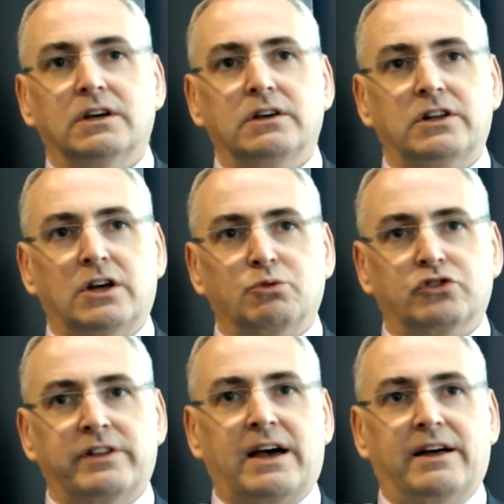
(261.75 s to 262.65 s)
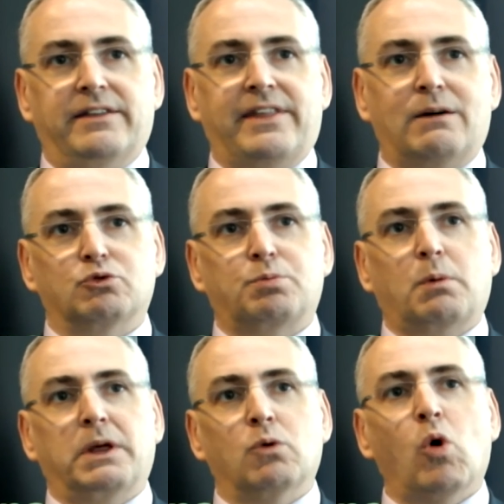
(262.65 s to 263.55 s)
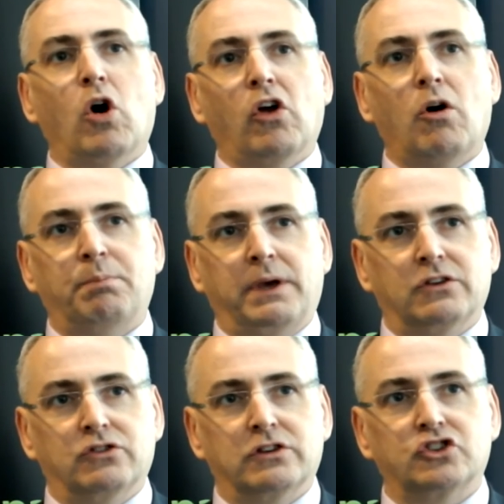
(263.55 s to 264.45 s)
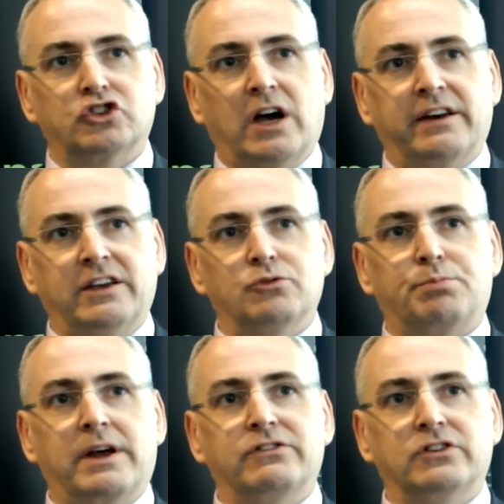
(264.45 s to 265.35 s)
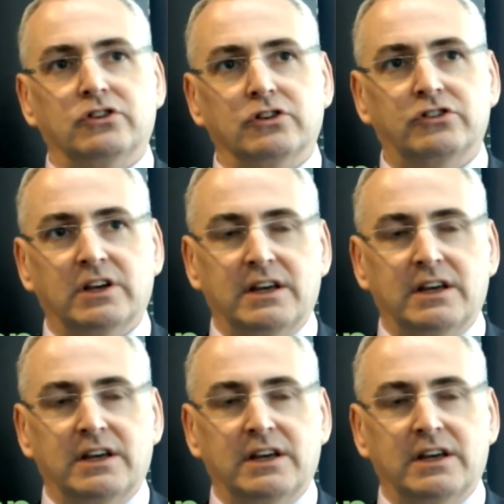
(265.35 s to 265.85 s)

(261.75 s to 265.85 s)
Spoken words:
You know, so that was probably a one-off because of the Chinese president.